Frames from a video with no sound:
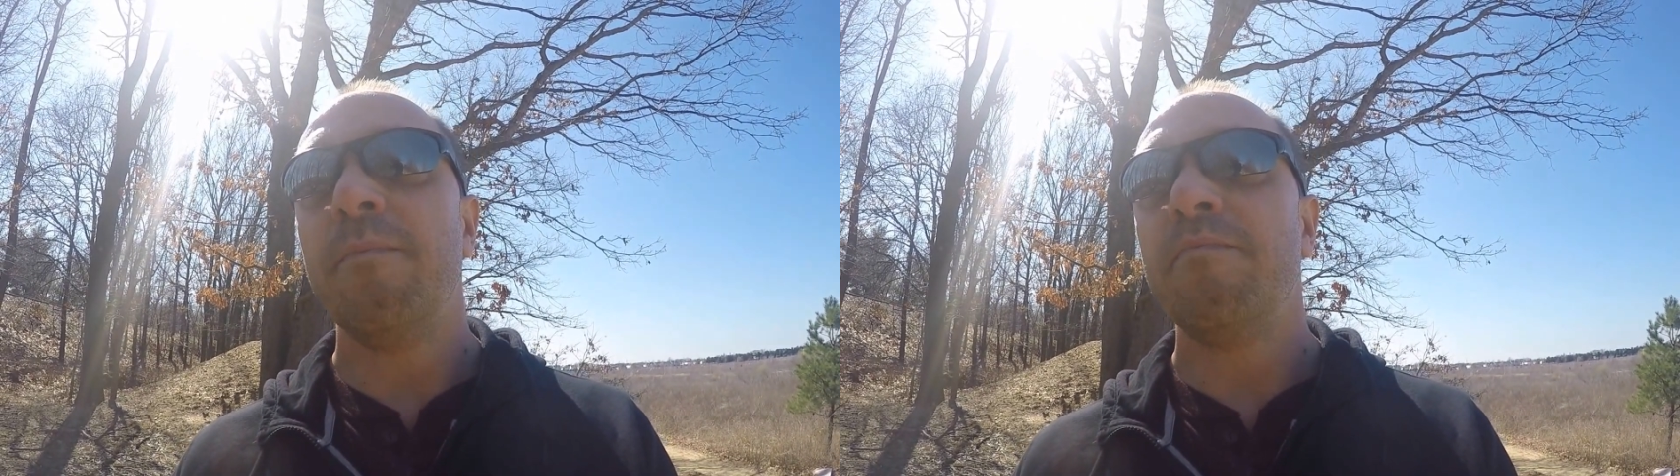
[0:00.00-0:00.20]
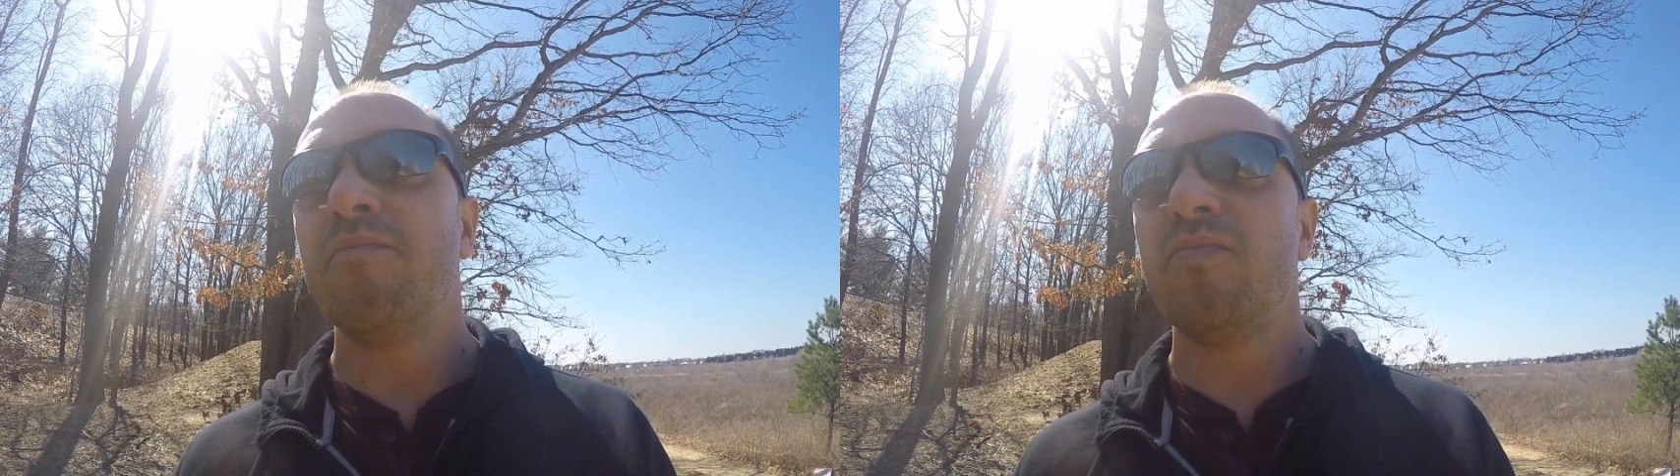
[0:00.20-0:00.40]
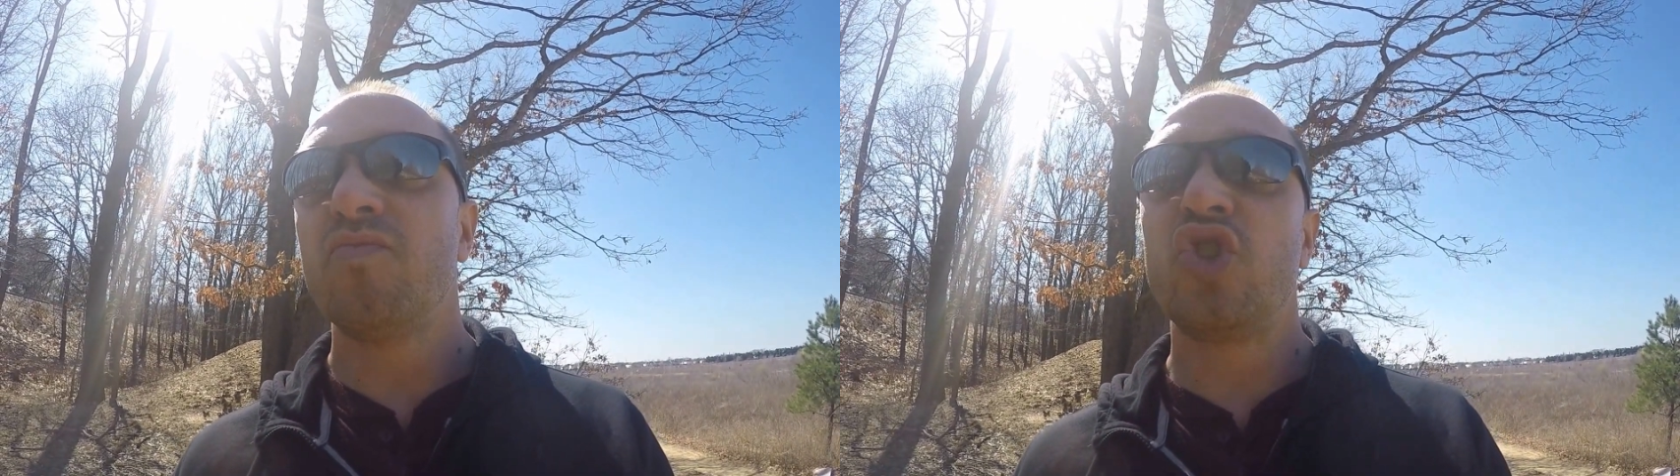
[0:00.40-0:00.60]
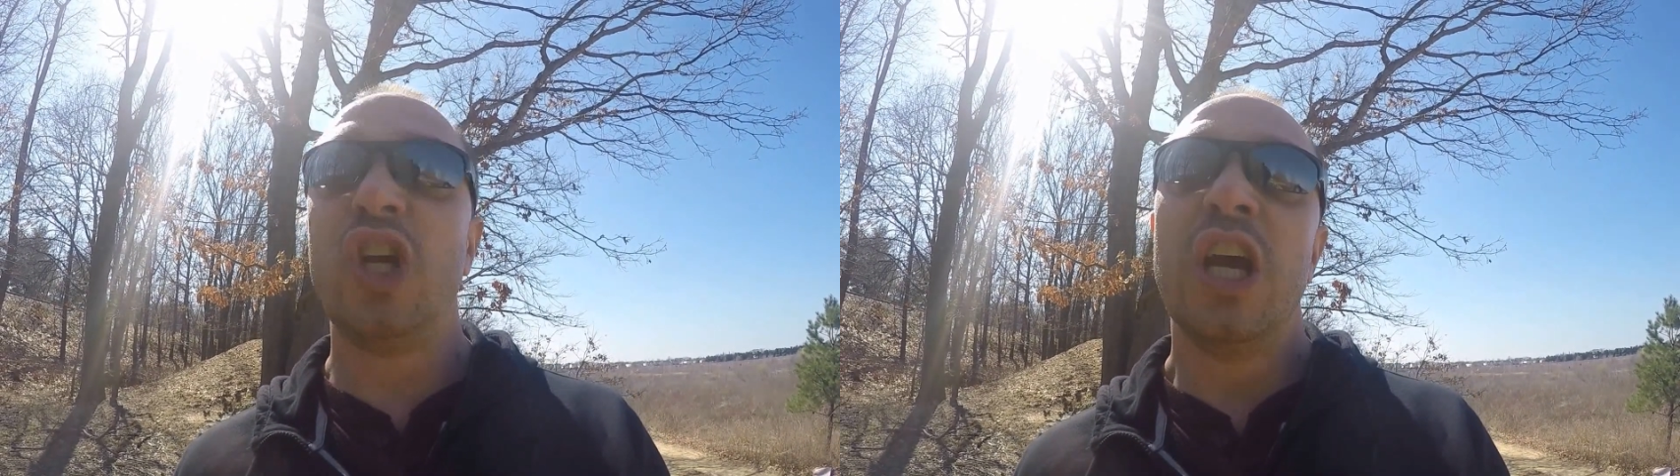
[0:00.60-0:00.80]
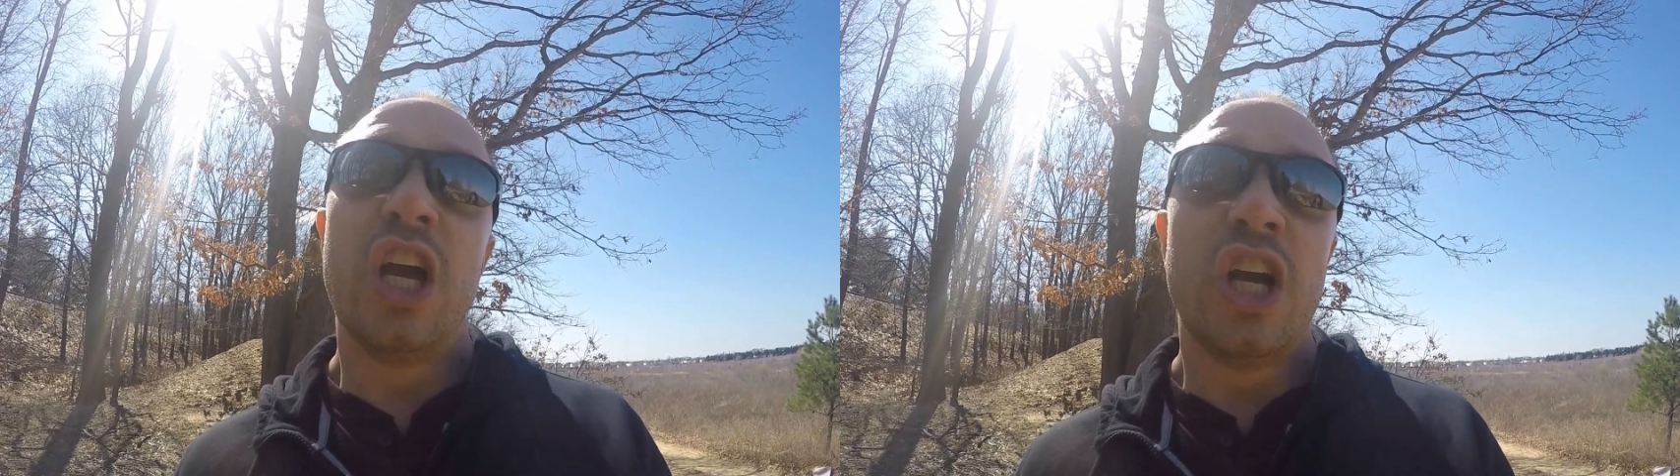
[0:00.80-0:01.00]
this. Um, are you going to make she,
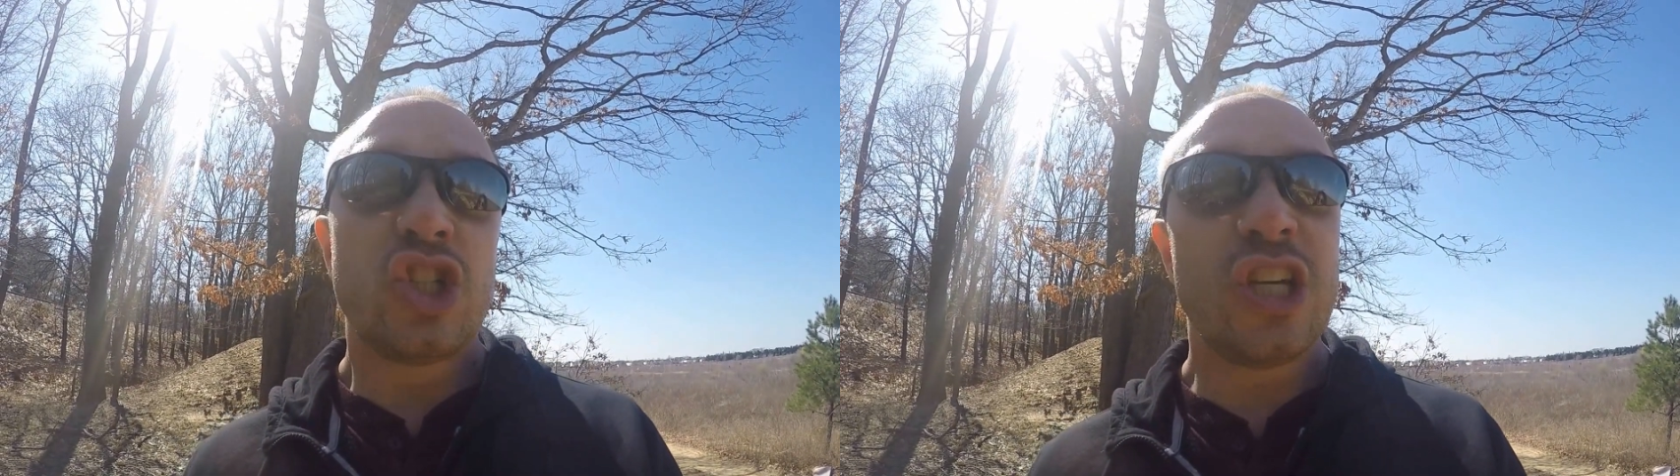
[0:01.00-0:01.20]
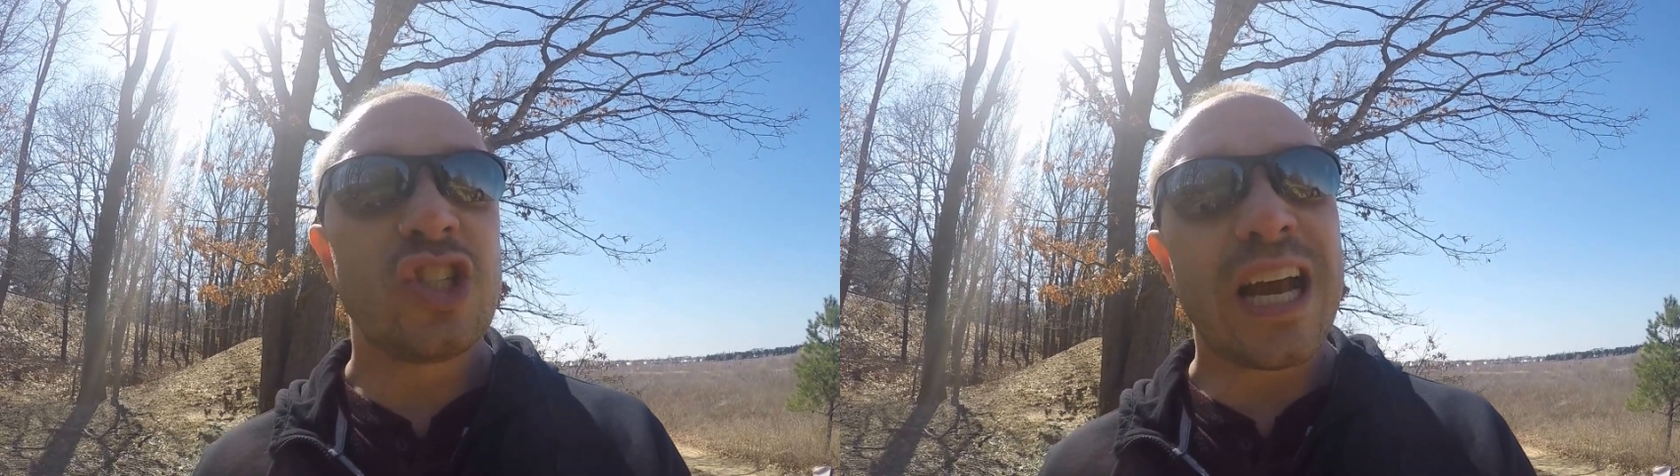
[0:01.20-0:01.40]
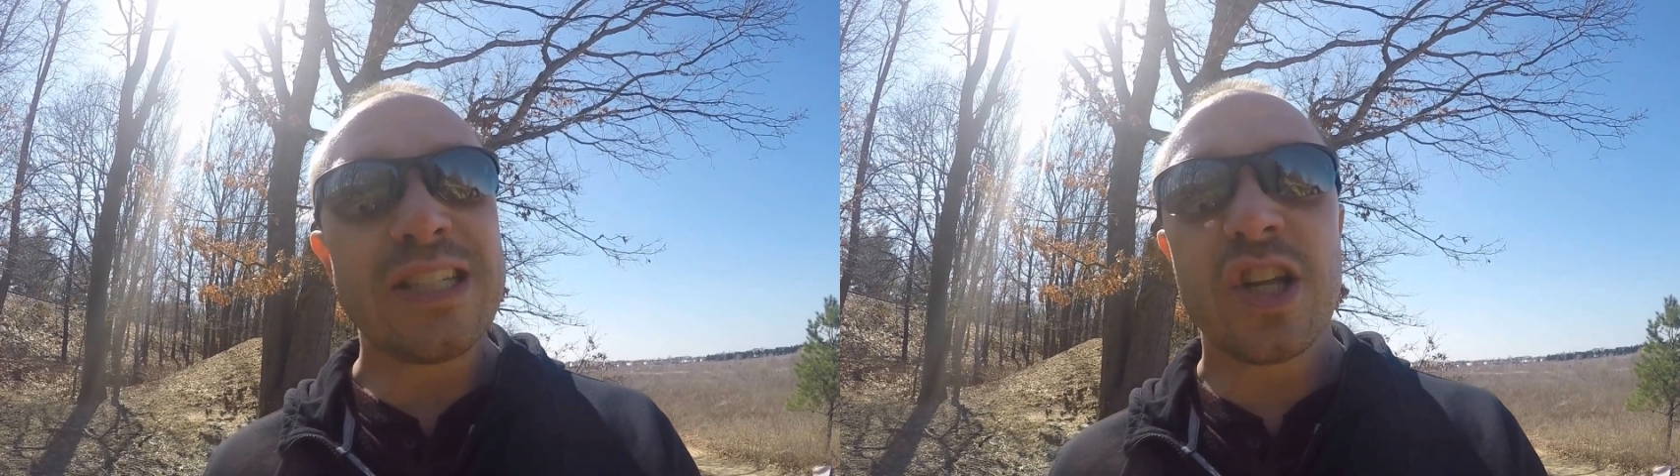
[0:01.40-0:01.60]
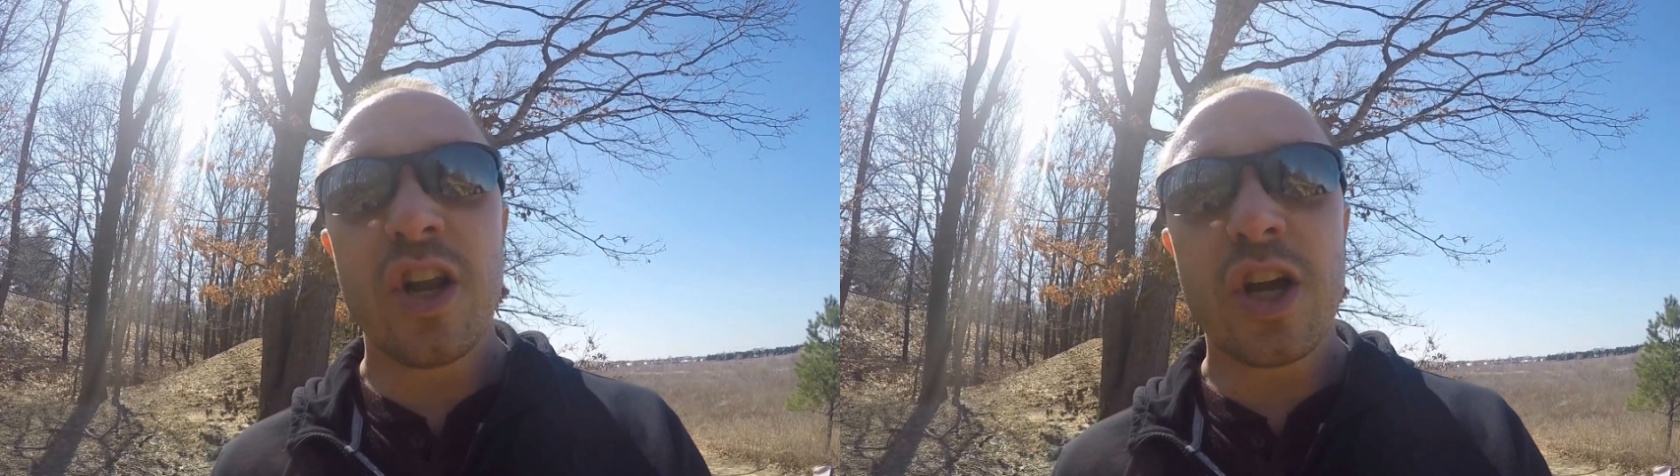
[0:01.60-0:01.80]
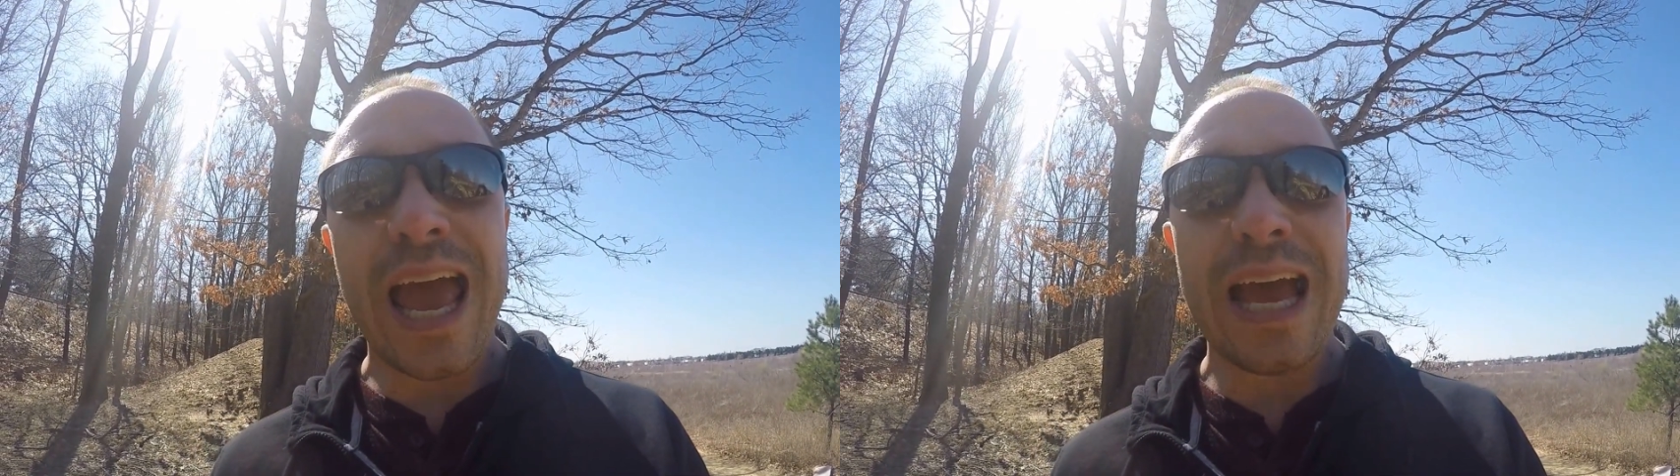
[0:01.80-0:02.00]
the fire or not? She's nice to
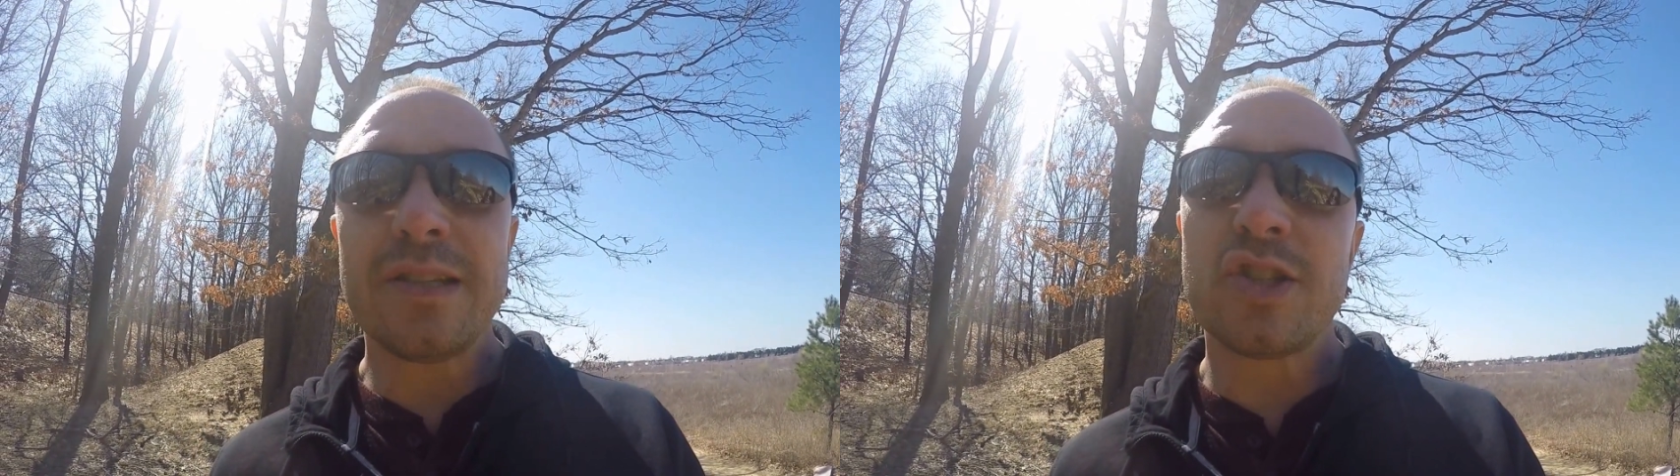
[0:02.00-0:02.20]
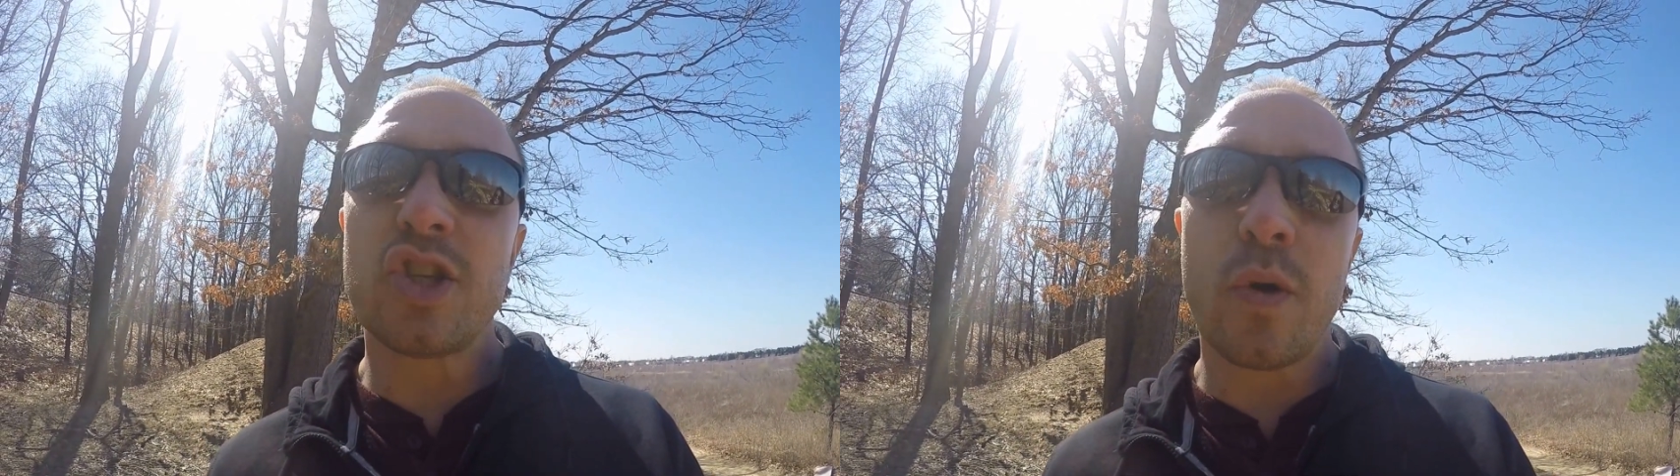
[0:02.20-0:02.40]
look at,